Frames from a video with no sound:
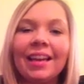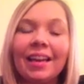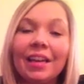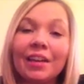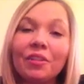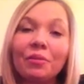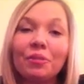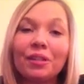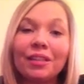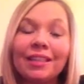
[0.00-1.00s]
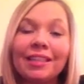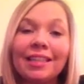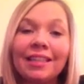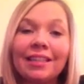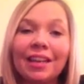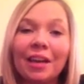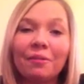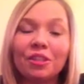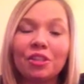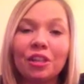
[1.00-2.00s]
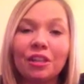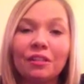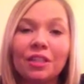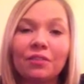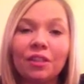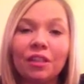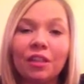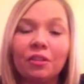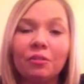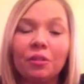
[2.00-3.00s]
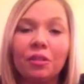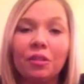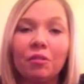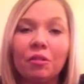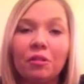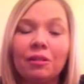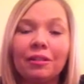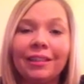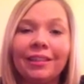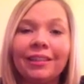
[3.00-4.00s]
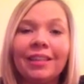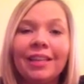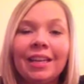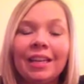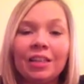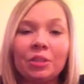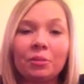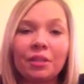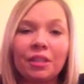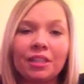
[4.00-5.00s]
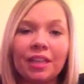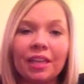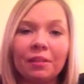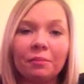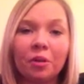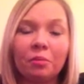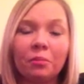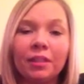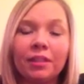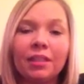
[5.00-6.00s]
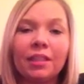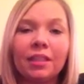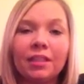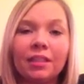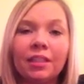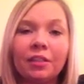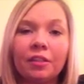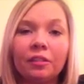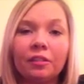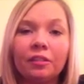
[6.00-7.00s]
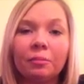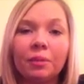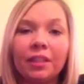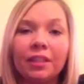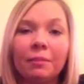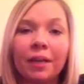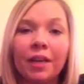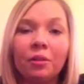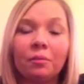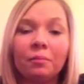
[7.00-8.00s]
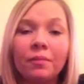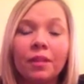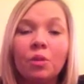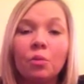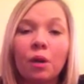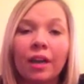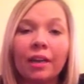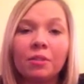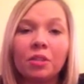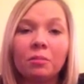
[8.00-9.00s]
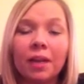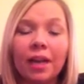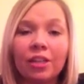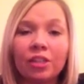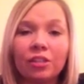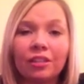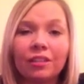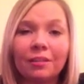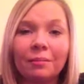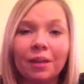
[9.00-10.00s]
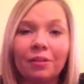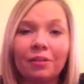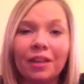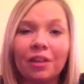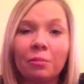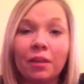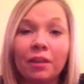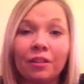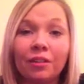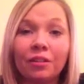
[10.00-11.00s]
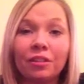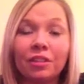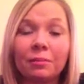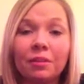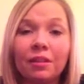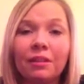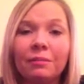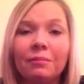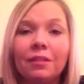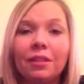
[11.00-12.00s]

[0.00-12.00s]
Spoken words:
Hey everyone, I said that I would share this video with you all and just wanted to take a moment to tell you a little bit about why I'm so passionate about helping others to become